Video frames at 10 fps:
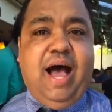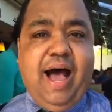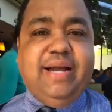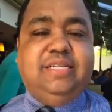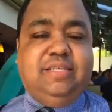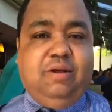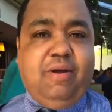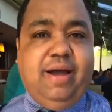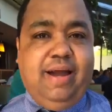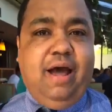I just think
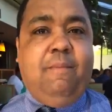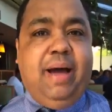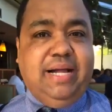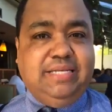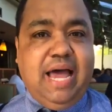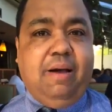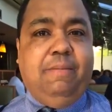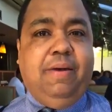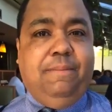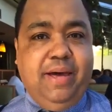right now my time
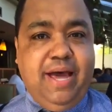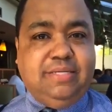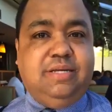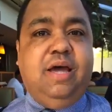will be best